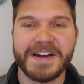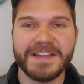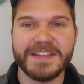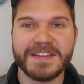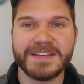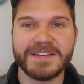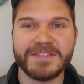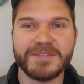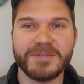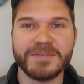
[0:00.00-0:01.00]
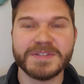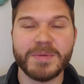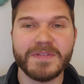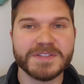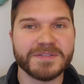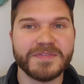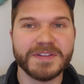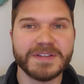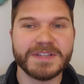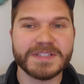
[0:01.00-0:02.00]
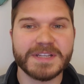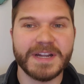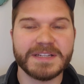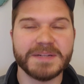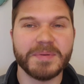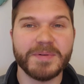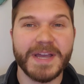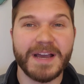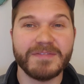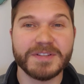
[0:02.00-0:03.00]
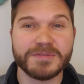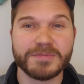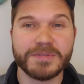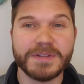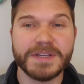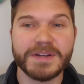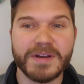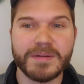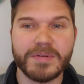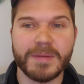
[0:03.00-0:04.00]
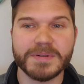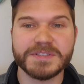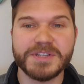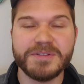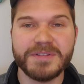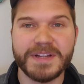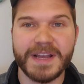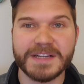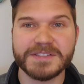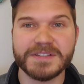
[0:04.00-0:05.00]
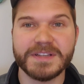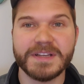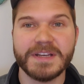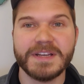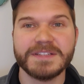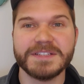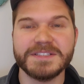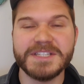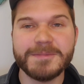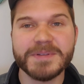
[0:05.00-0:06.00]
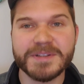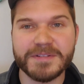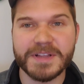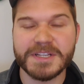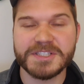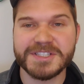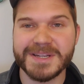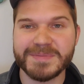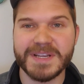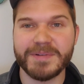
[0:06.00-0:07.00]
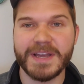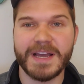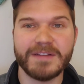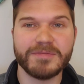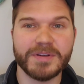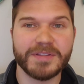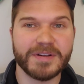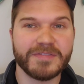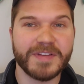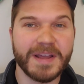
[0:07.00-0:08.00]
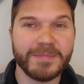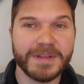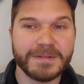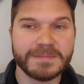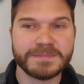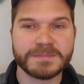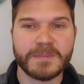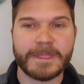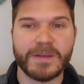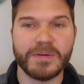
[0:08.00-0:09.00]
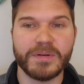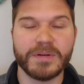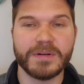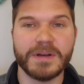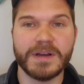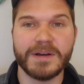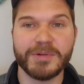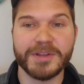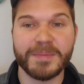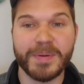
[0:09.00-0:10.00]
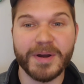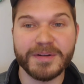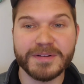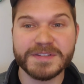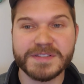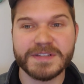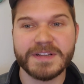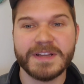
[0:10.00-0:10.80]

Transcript: I think some of us are feeling disconnected, but we have this really incredible opportunity actually to deepen the relationships that we have with our family or with our partners.